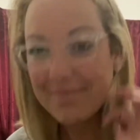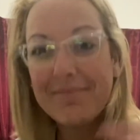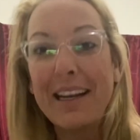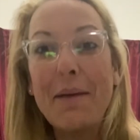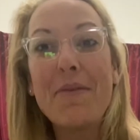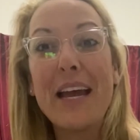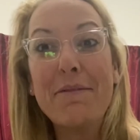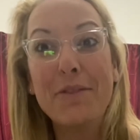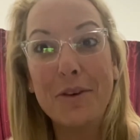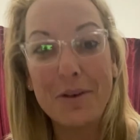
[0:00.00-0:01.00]
And I'm
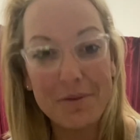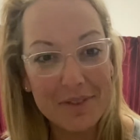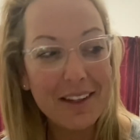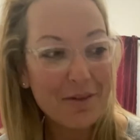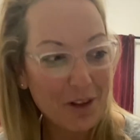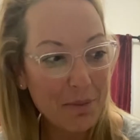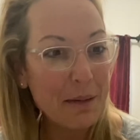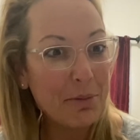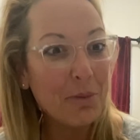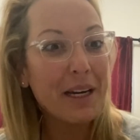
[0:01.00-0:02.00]
thankful for the
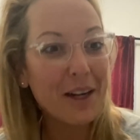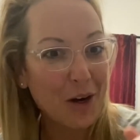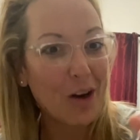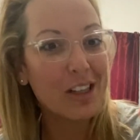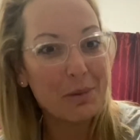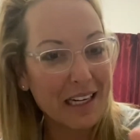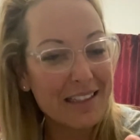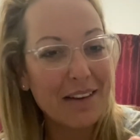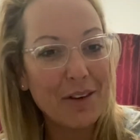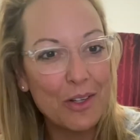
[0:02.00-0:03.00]
people been encouraging me because
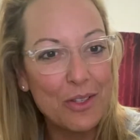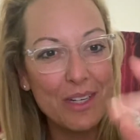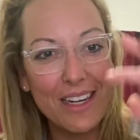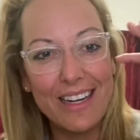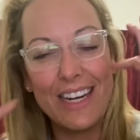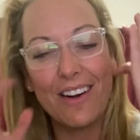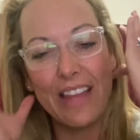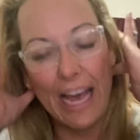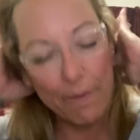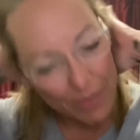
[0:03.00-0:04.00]
I've also needed to hear
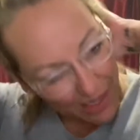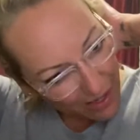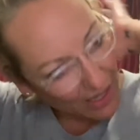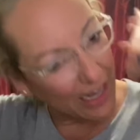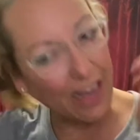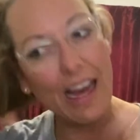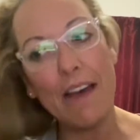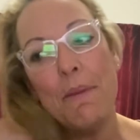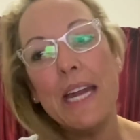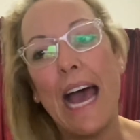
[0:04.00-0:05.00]
that.
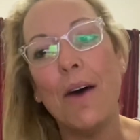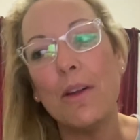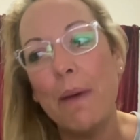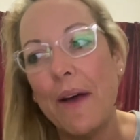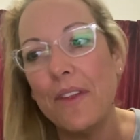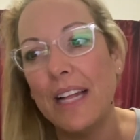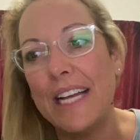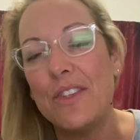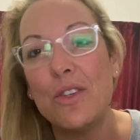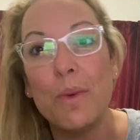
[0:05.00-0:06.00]
I've been out and about the
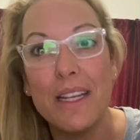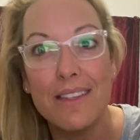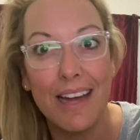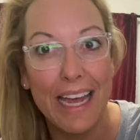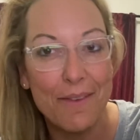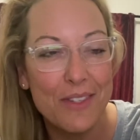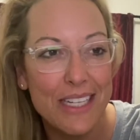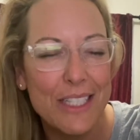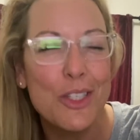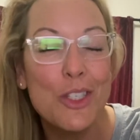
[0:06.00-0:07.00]
last 2 weeks and I have
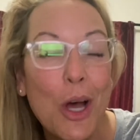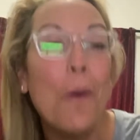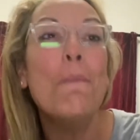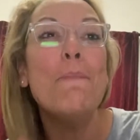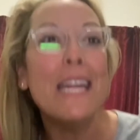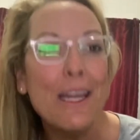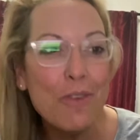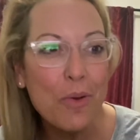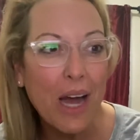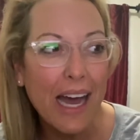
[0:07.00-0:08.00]
seen so many of
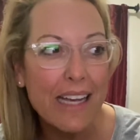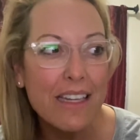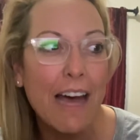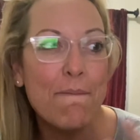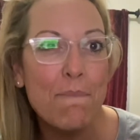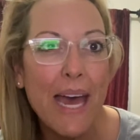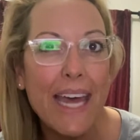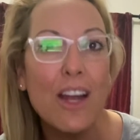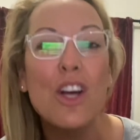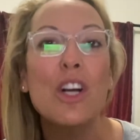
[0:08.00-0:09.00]
you guys. I've
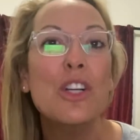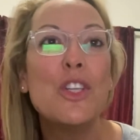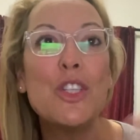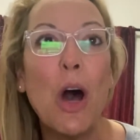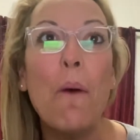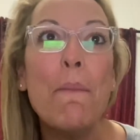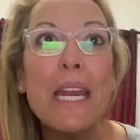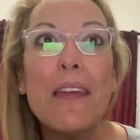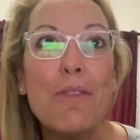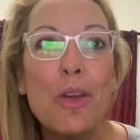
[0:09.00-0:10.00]
met so
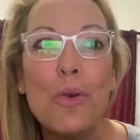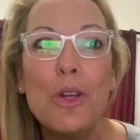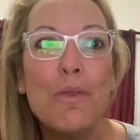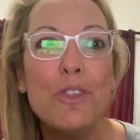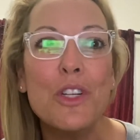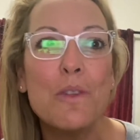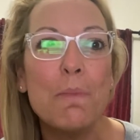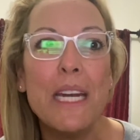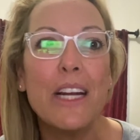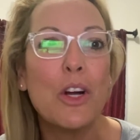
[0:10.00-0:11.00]
many of you and you've just
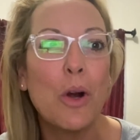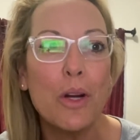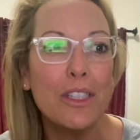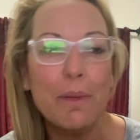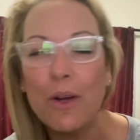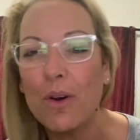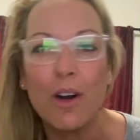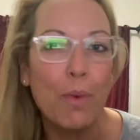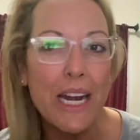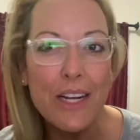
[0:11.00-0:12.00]
been encouraging me going,
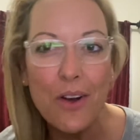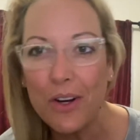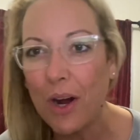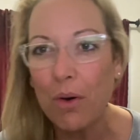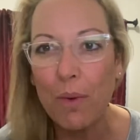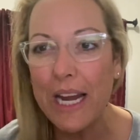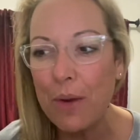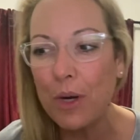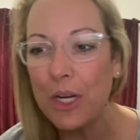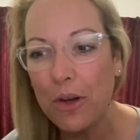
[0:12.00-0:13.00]
we're ready, Coco, we're ready.
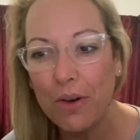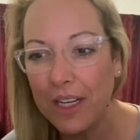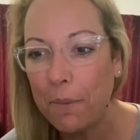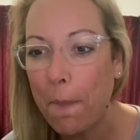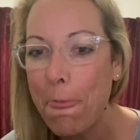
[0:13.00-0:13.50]
What are you doing?